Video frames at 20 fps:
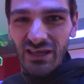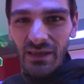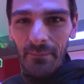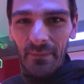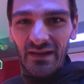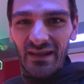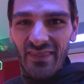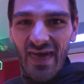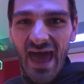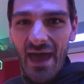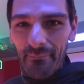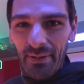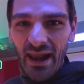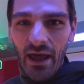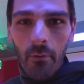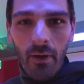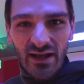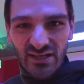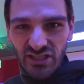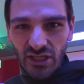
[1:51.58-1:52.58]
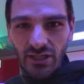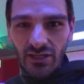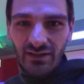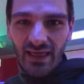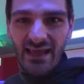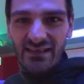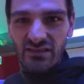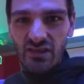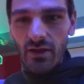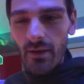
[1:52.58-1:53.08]
deep into that, but I want to show you
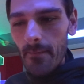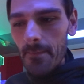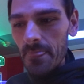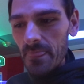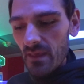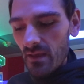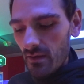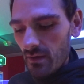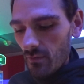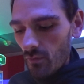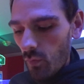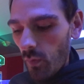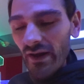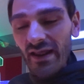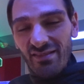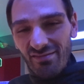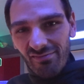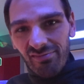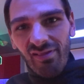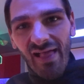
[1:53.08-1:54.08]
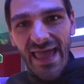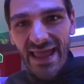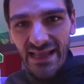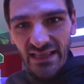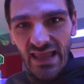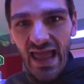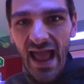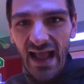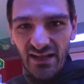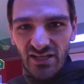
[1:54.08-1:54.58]
like what it's like
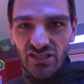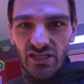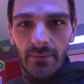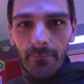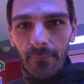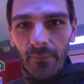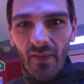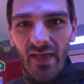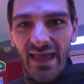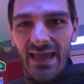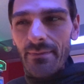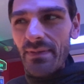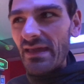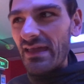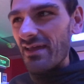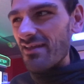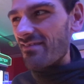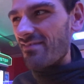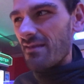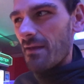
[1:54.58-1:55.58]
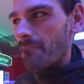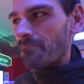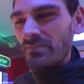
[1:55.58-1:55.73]
to actually play, because